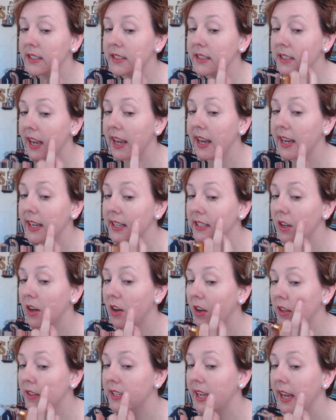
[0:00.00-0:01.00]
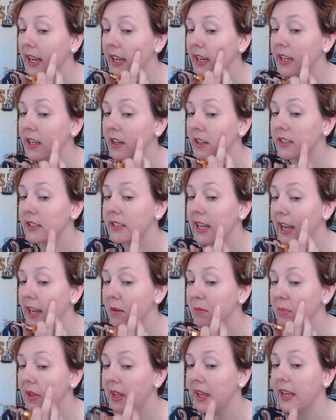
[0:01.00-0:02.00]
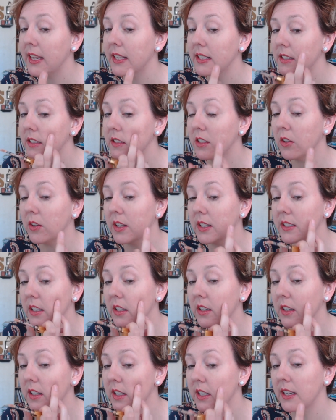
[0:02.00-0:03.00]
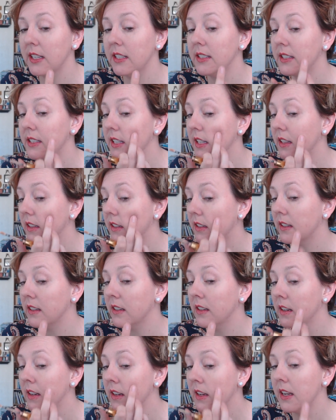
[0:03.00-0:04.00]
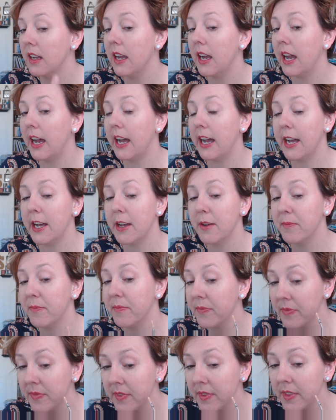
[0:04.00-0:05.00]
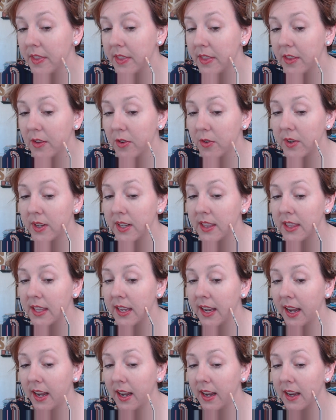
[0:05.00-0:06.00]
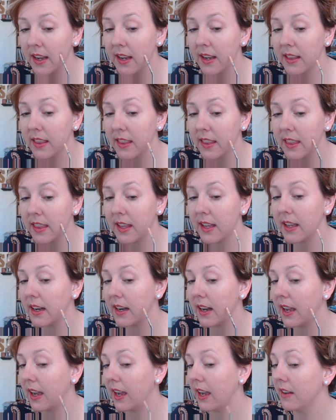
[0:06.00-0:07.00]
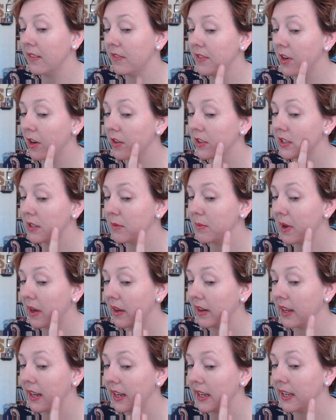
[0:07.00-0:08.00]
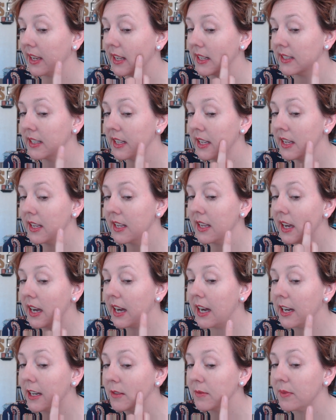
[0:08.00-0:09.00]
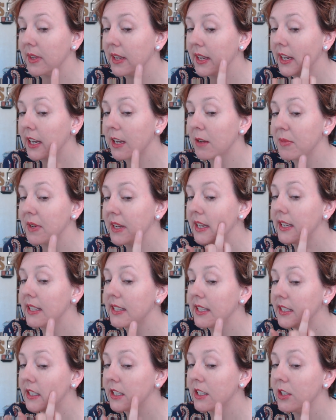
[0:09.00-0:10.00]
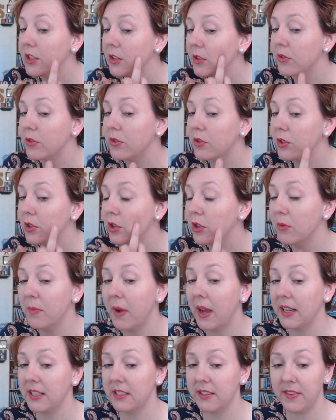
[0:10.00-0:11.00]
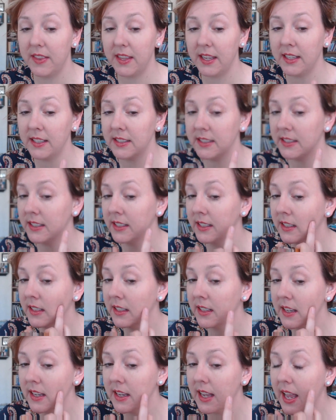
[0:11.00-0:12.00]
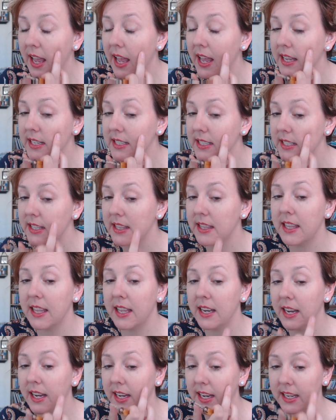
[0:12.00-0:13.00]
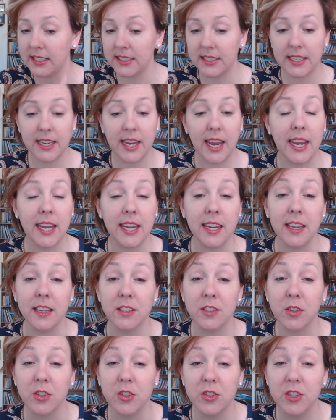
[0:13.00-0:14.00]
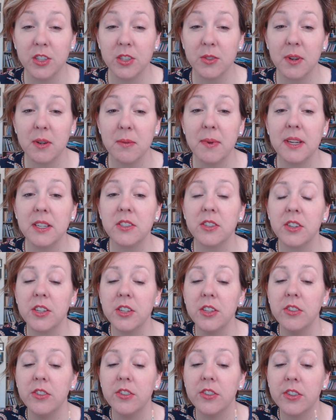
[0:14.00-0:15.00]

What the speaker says: stays all day. It'll stay in place, so it's a good concealer. The one thing that I've noticed about it is it can be easy to use too much of this, and then it gets cakey. So you just want to make sure